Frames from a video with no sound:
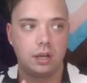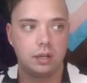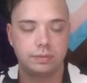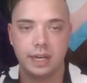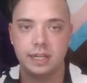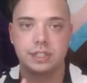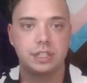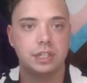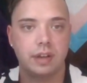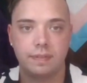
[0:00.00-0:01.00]
race,
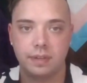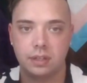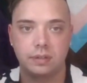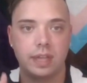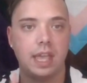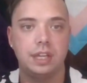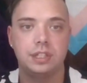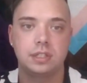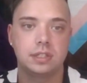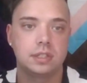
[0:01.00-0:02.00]
geographic
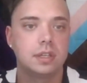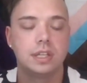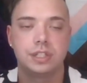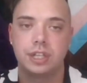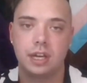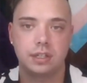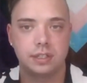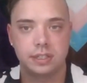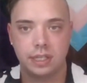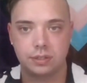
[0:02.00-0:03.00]
location,
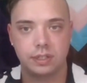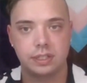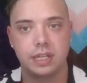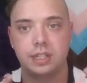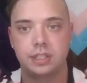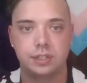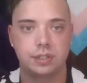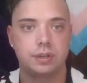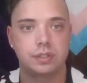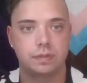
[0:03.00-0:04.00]
gender, sexual orientation,
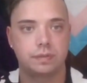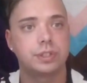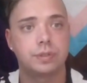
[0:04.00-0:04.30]
so on and so forth.